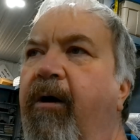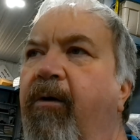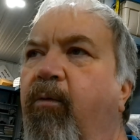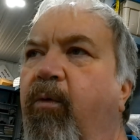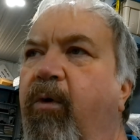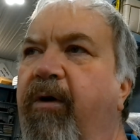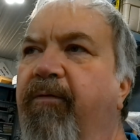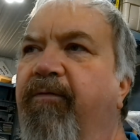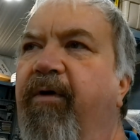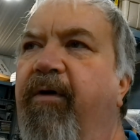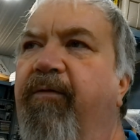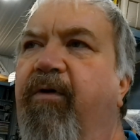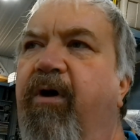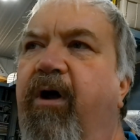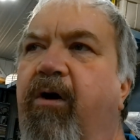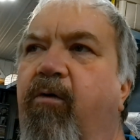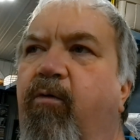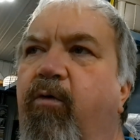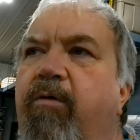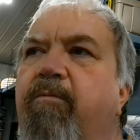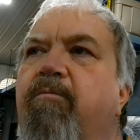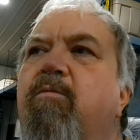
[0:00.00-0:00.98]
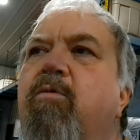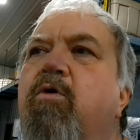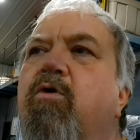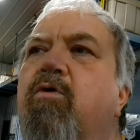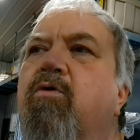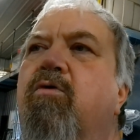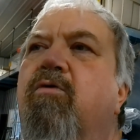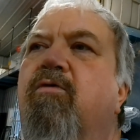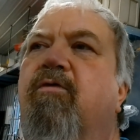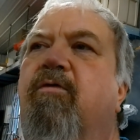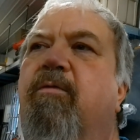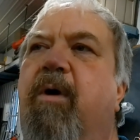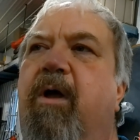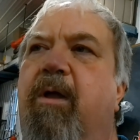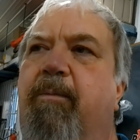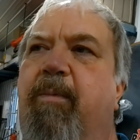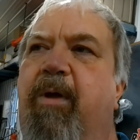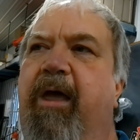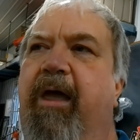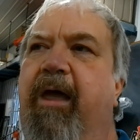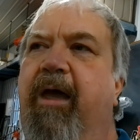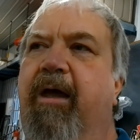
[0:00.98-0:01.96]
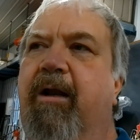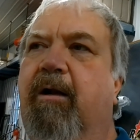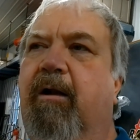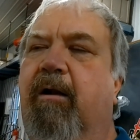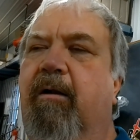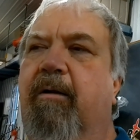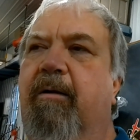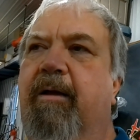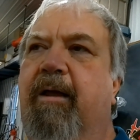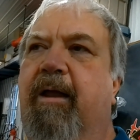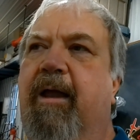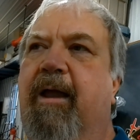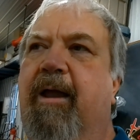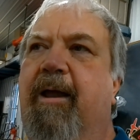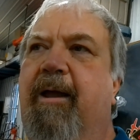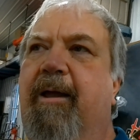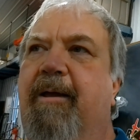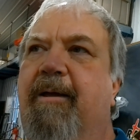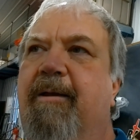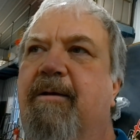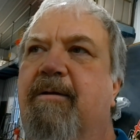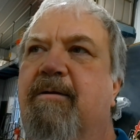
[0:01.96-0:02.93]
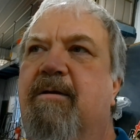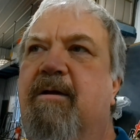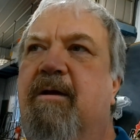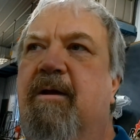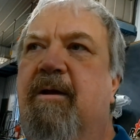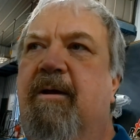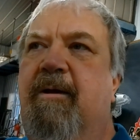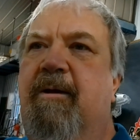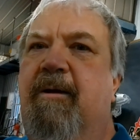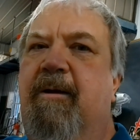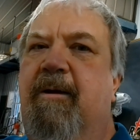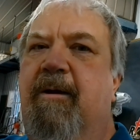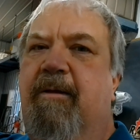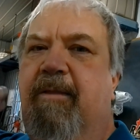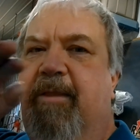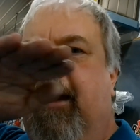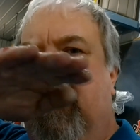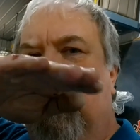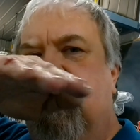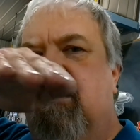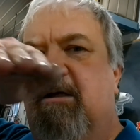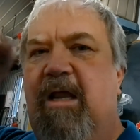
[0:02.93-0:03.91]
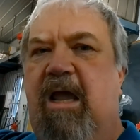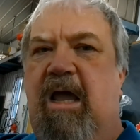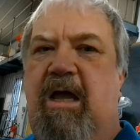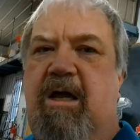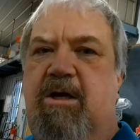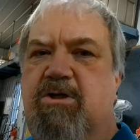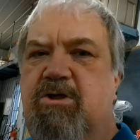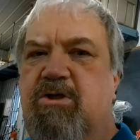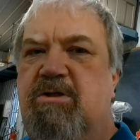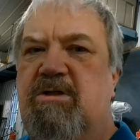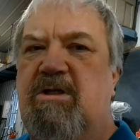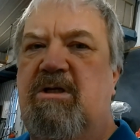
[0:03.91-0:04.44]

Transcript: What if I've got to remove my panel and that dash is